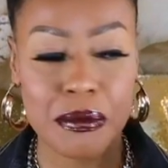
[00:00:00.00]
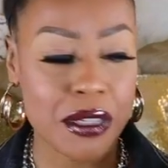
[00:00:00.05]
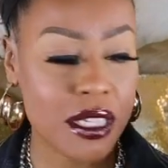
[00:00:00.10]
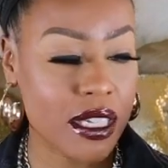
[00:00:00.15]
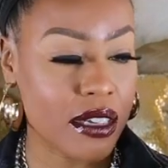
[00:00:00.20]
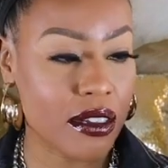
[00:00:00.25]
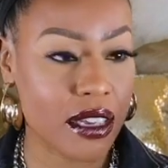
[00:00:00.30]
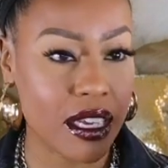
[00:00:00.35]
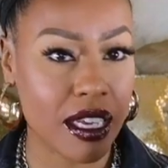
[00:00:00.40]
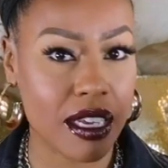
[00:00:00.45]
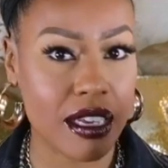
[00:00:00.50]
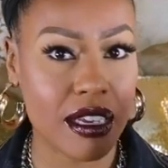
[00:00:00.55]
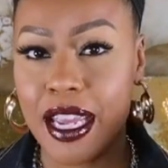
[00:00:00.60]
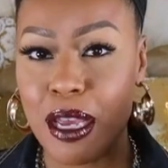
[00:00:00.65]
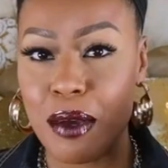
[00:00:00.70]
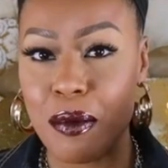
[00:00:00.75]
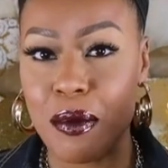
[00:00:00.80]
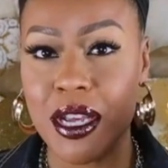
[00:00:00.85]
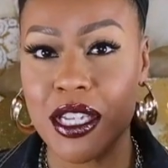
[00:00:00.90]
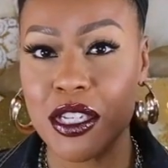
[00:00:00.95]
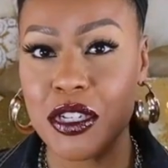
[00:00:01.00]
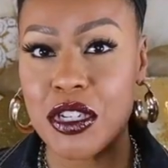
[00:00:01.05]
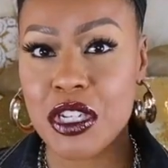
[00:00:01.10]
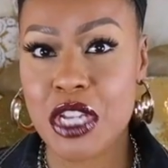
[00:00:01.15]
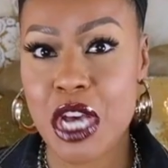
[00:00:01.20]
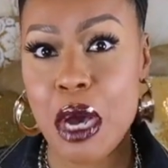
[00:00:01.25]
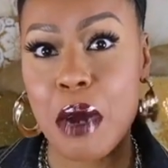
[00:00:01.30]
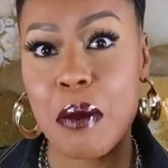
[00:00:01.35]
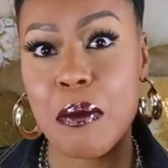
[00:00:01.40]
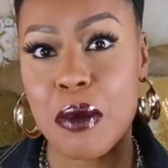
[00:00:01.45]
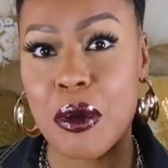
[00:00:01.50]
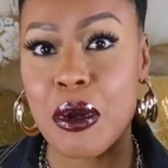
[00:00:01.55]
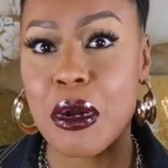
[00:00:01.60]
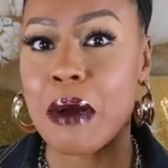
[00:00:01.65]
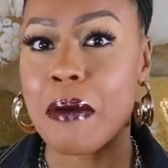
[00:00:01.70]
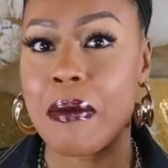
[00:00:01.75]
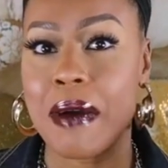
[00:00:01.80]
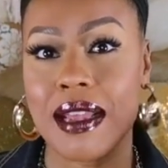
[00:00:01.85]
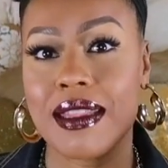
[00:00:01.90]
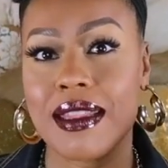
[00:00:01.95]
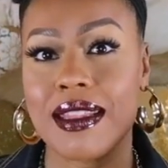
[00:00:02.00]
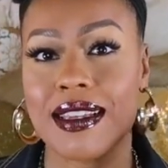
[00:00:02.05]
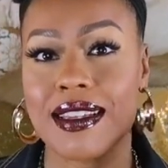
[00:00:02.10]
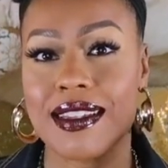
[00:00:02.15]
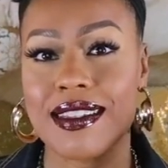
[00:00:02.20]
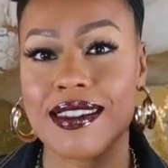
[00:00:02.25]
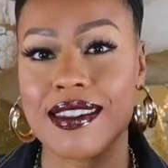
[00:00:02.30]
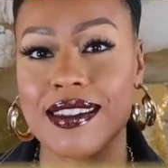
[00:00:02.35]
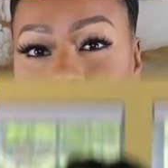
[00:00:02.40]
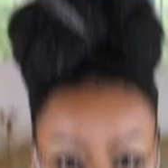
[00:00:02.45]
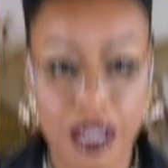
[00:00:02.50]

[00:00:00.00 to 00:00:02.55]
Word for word: So yeah, can't wait to talk more about these.